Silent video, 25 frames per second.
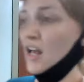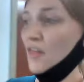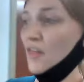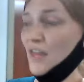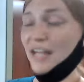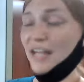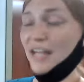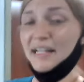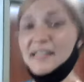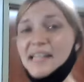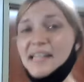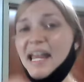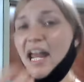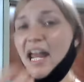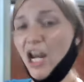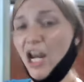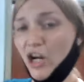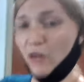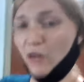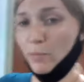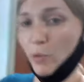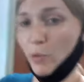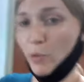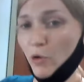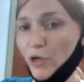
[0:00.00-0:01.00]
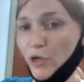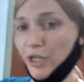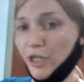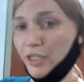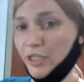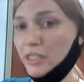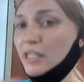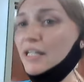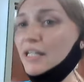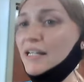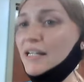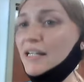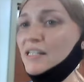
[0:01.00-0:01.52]
that is
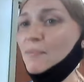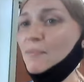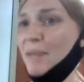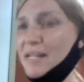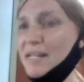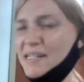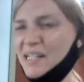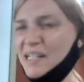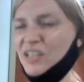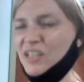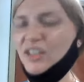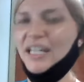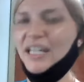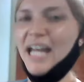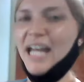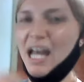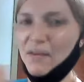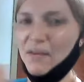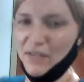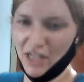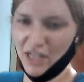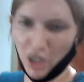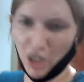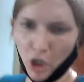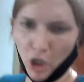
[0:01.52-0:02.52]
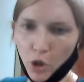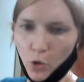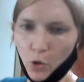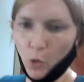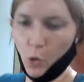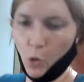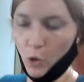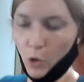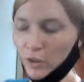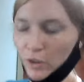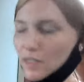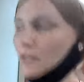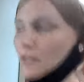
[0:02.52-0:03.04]
airborne, it's basically having a
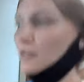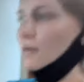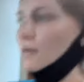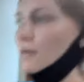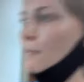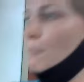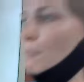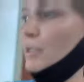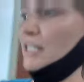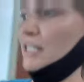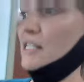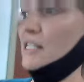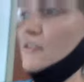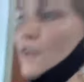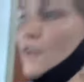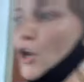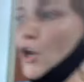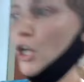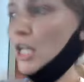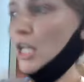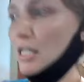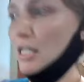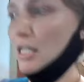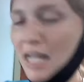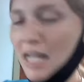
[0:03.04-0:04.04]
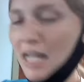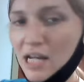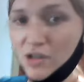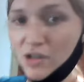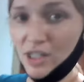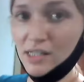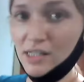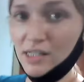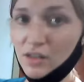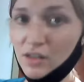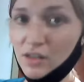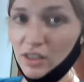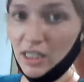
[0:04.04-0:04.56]
cold, but it's very
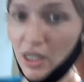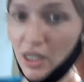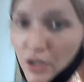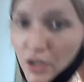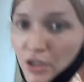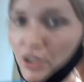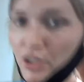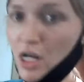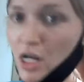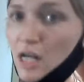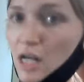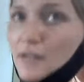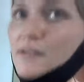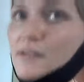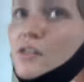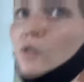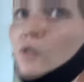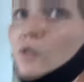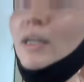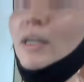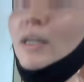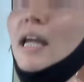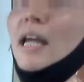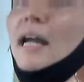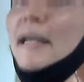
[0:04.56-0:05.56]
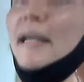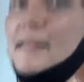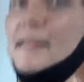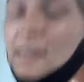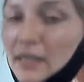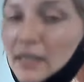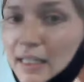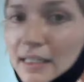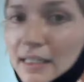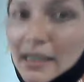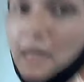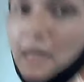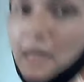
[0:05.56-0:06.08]
contagious to the other dogs. So we
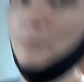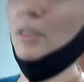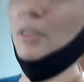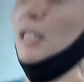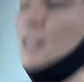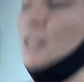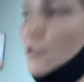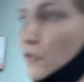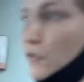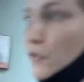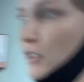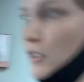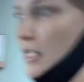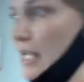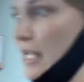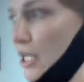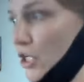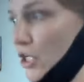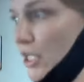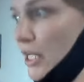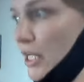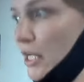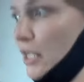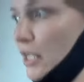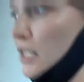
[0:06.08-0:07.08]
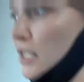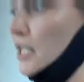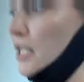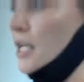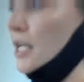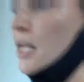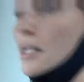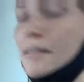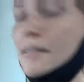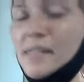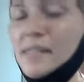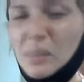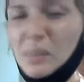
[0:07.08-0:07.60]
isolate them in a different area,
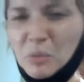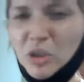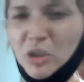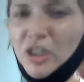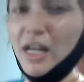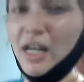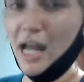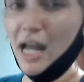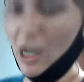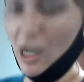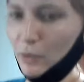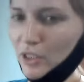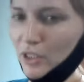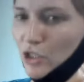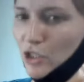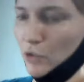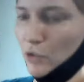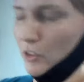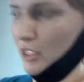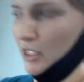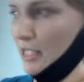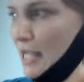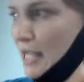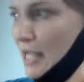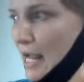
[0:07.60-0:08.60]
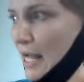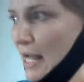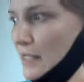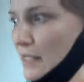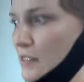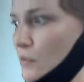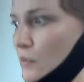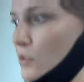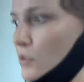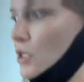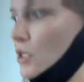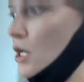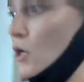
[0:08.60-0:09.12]
similar to how we do our
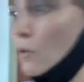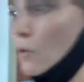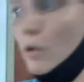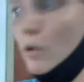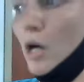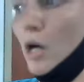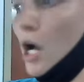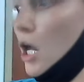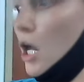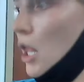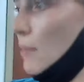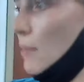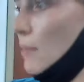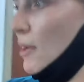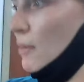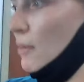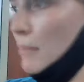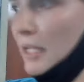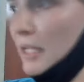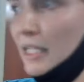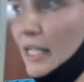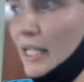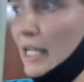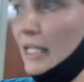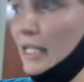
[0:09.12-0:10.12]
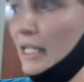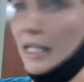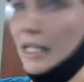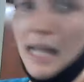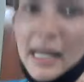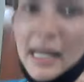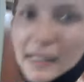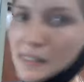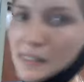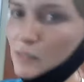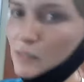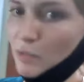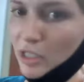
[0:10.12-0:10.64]
cats. We're all about mitigating
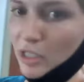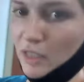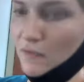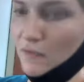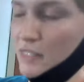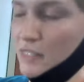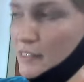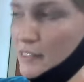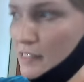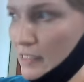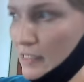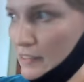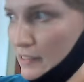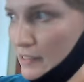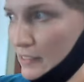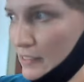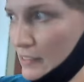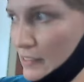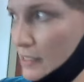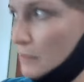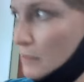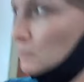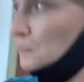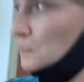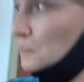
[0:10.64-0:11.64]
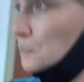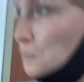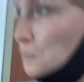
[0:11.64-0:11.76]
any spread of diseases.